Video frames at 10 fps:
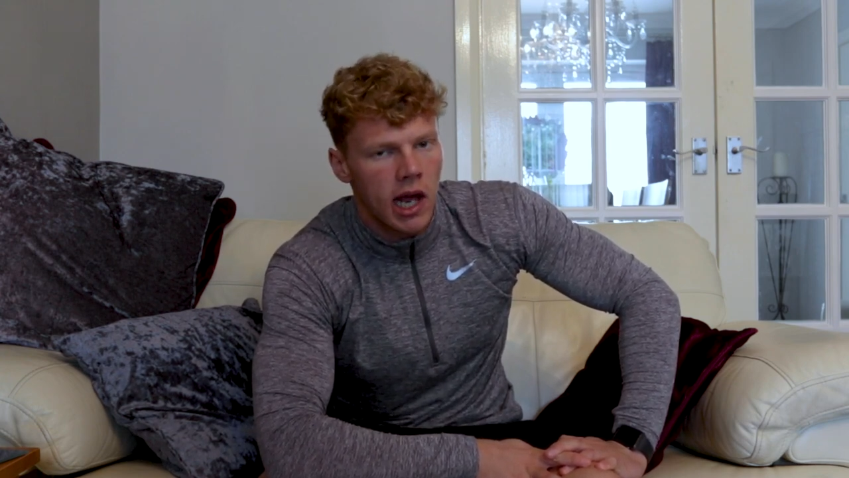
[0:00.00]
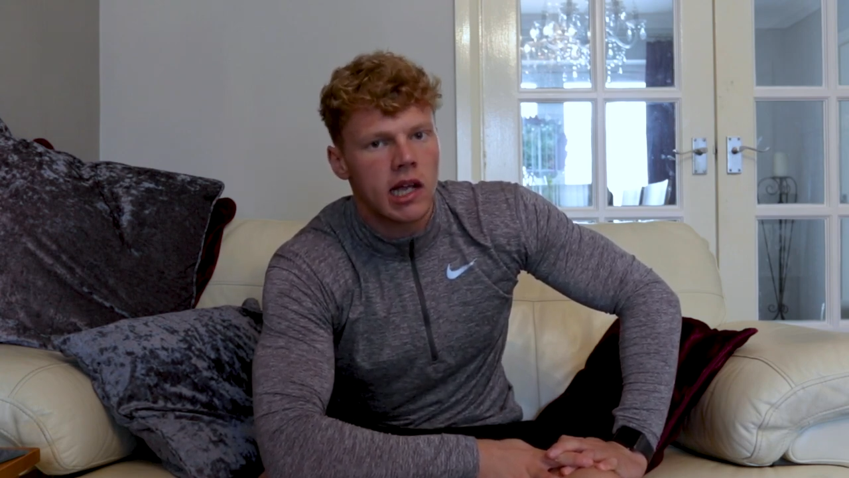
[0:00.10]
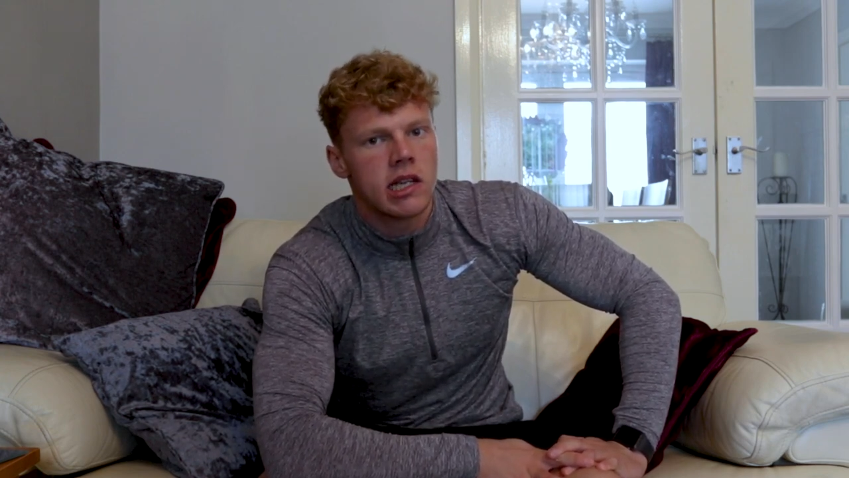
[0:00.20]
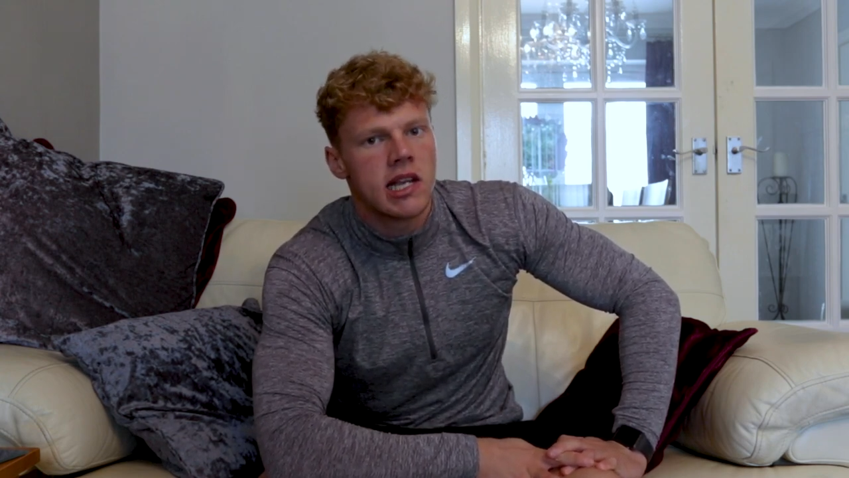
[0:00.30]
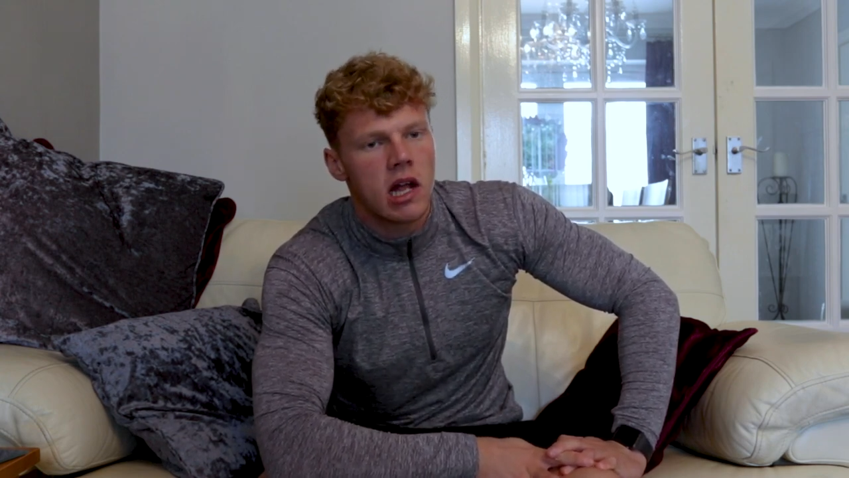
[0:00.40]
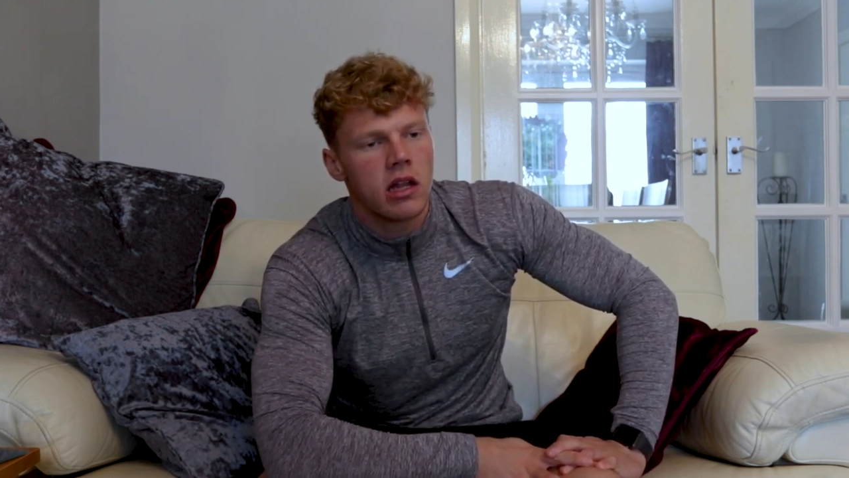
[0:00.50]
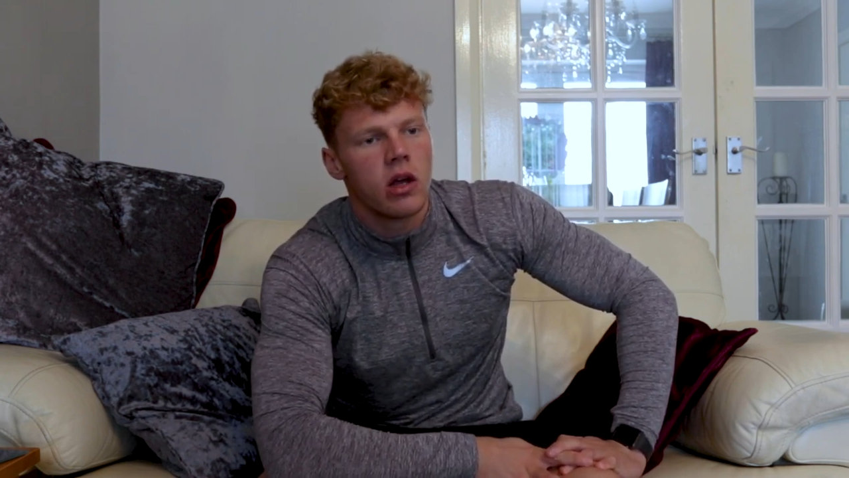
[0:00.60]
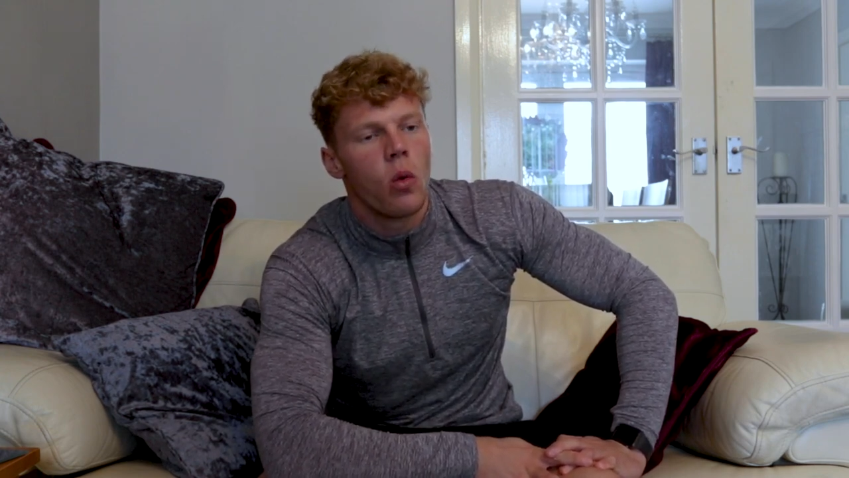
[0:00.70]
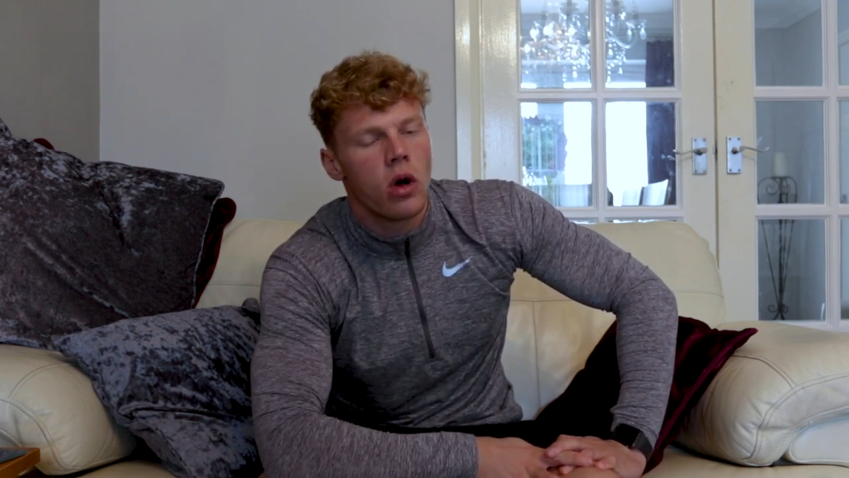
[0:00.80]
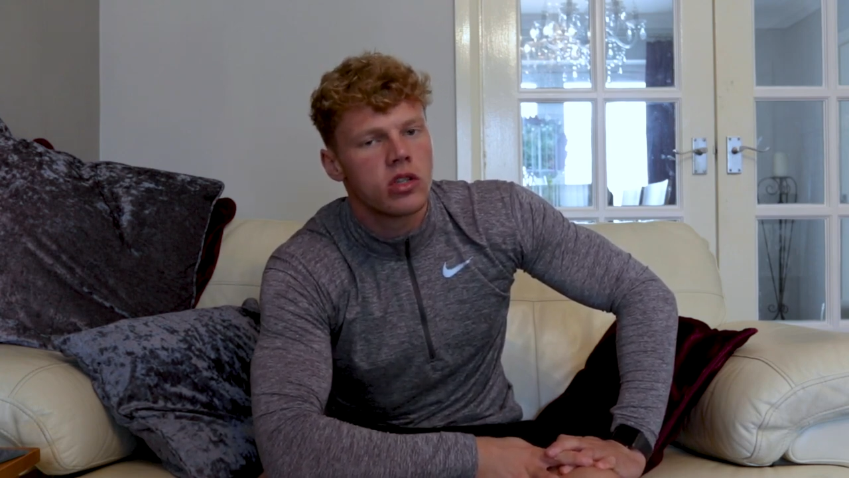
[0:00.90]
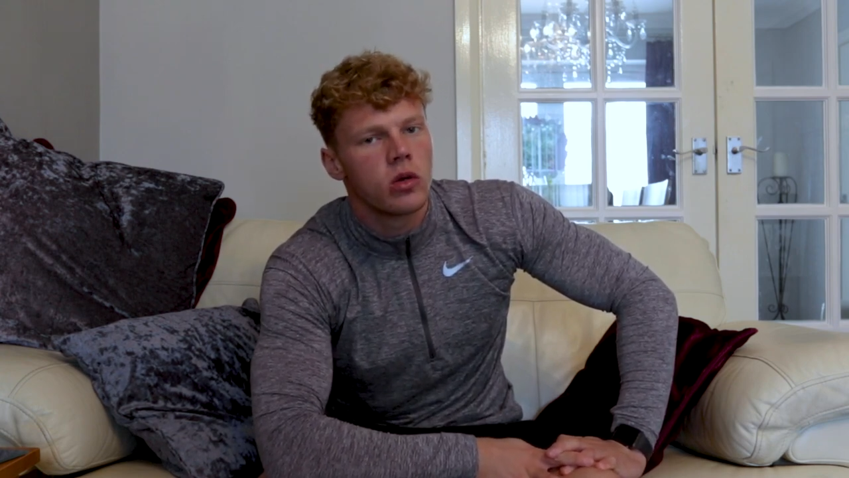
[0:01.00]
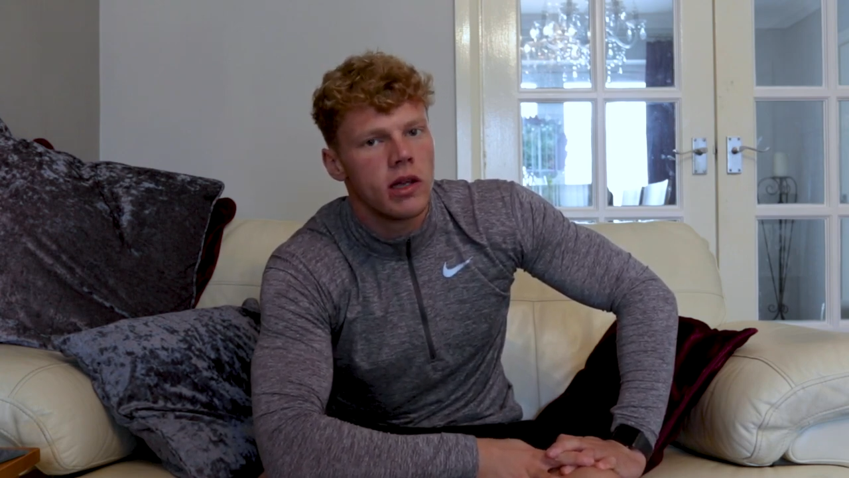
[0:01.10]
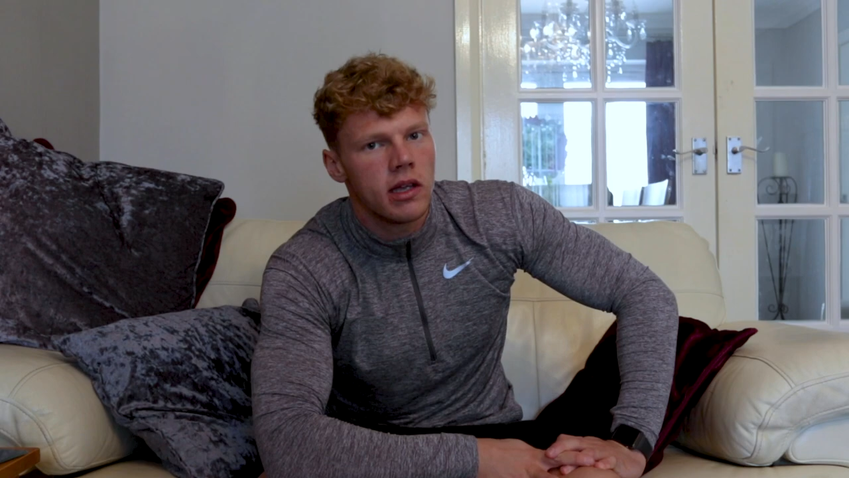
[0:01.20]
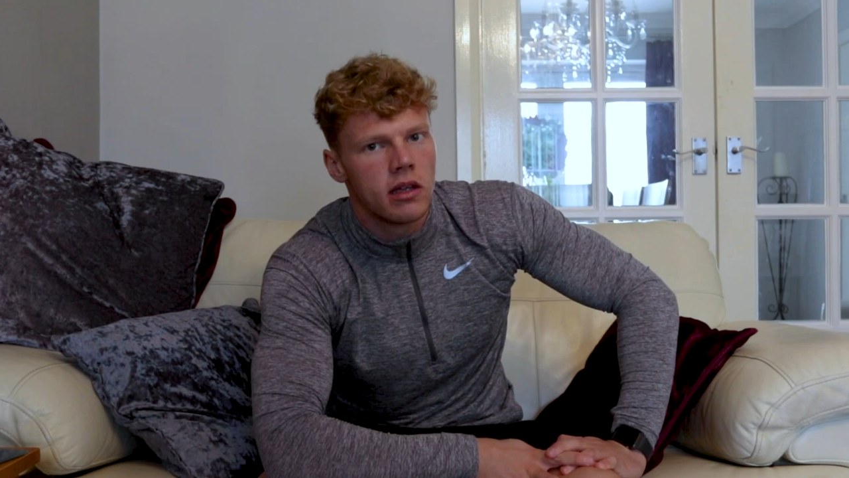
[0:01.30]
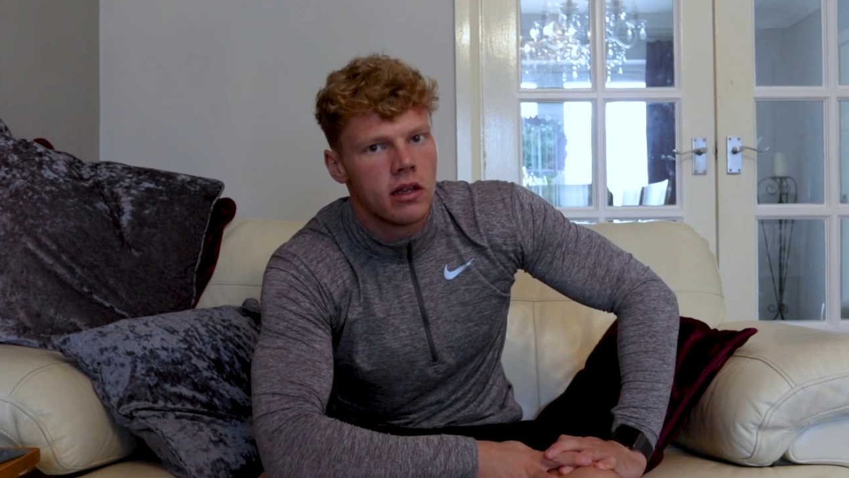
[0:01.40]
I can tell you what to
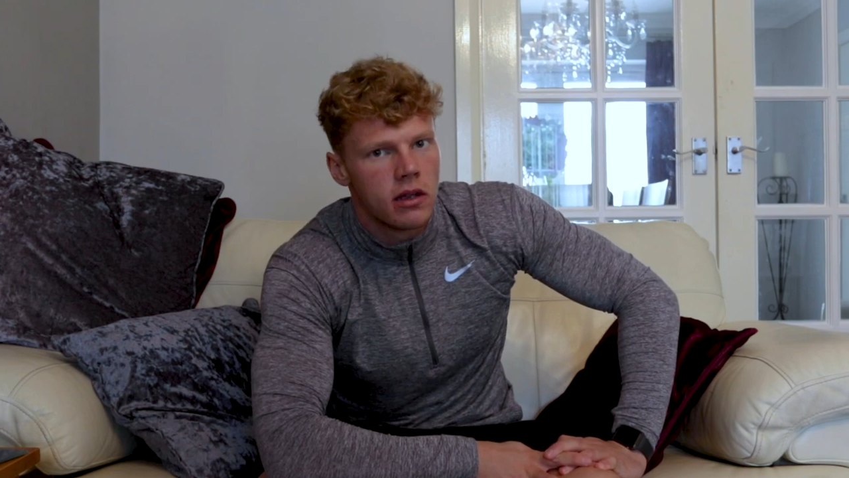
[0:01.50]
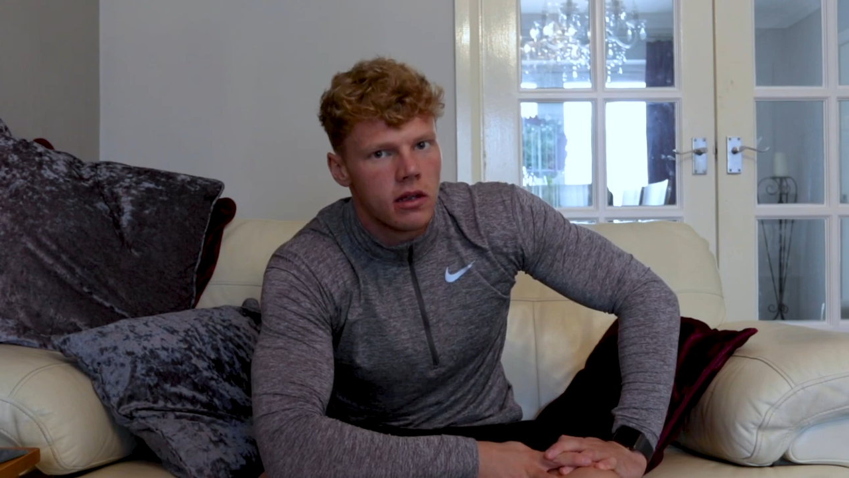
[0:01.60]
eat